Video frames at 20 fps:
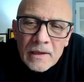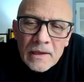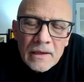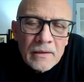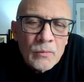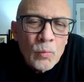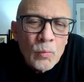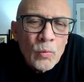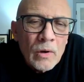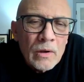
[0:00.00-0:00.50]

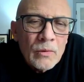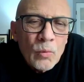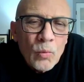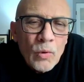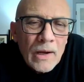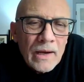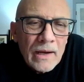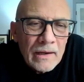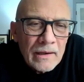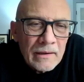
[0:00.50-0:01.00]
In one
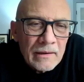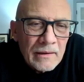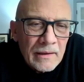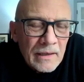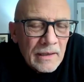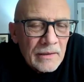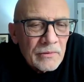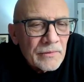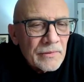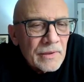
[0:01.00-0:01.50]
way,
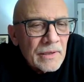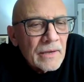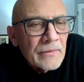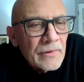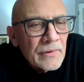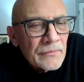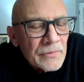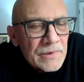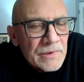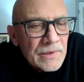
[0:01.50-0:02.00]
and I don't think
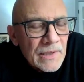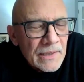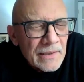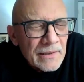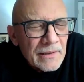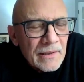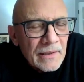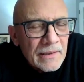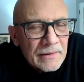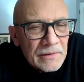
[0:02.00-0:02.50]
I've ever said
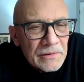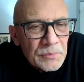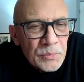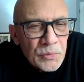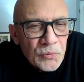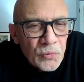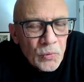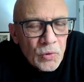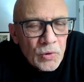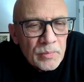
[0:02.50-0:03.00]
it like this
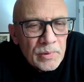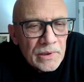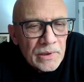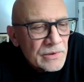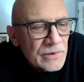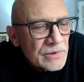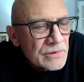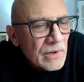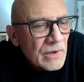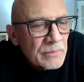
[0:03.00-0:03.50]
before, but
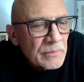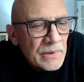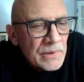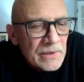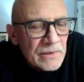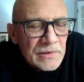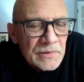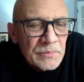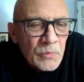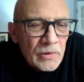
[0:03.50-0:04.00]
it struck me
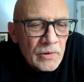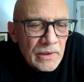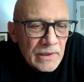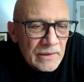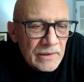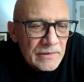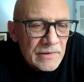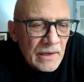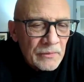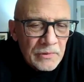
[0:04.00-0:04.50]
this morning
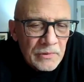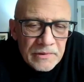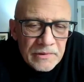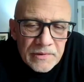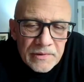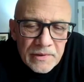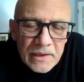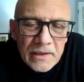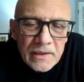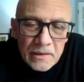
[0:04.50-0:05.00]
as I
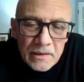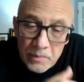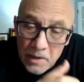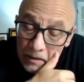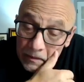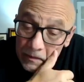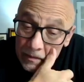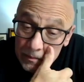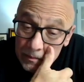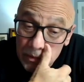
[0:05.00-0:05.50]
was thinking
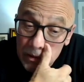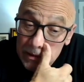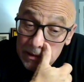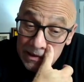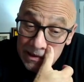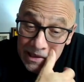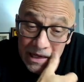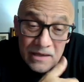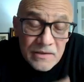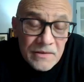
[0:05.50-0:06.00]
about this
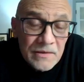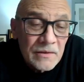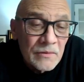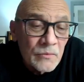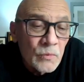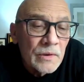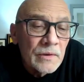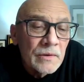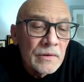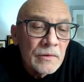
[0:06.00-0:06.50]

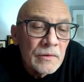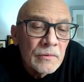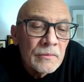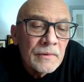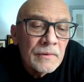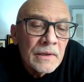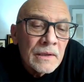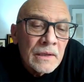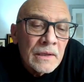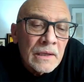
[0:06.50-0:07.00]
presentation with you,
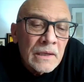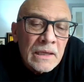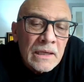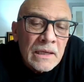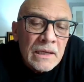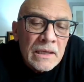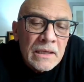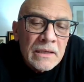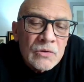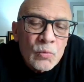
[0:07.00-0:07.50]

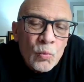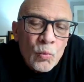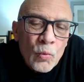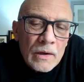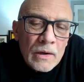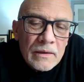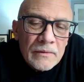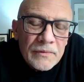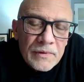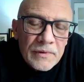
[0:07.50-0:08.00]
is
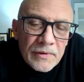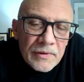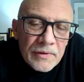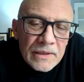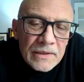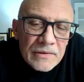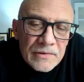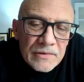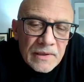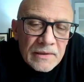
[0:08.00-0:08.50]
one of the
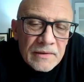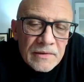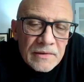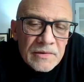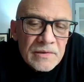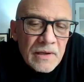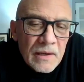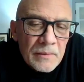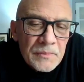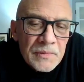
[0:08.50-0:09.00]
things that the
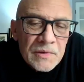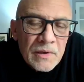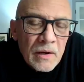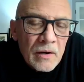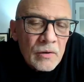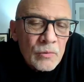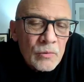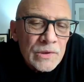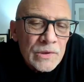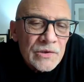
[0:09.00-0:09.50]
steps
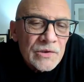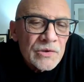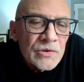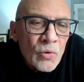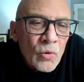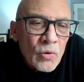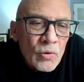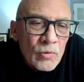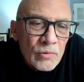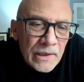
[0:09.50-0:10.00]
are
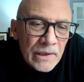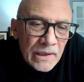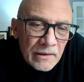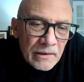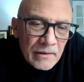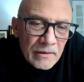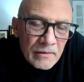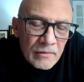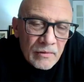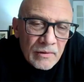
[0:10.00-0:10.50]

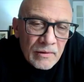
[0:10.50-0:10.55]
restoring